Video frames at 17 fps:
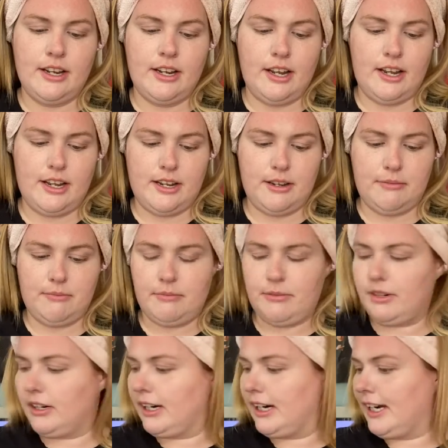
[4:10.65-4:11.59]
I
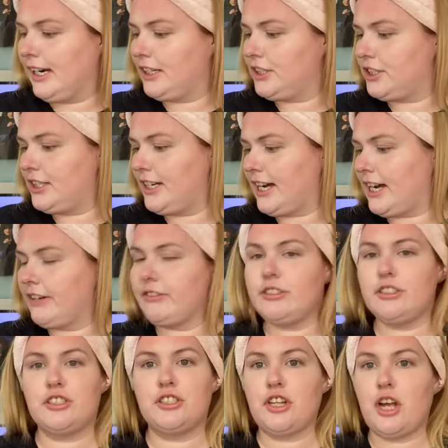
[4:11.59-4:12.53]
actually have
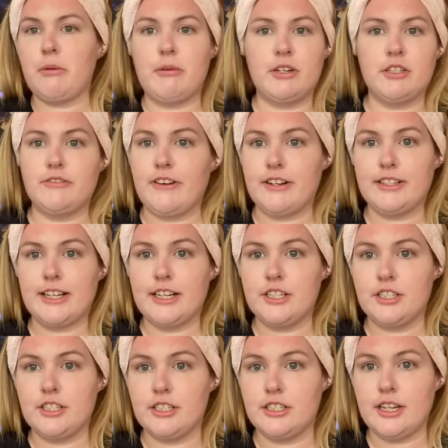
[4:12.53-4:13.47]
so much
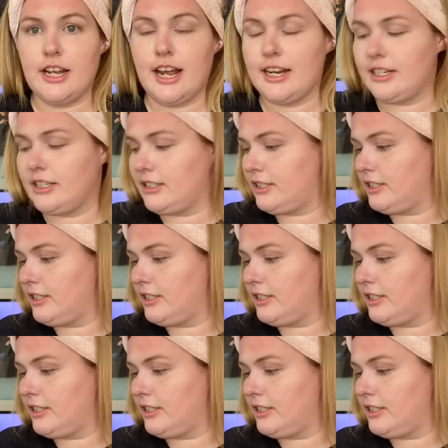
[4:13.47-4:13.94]
foundation and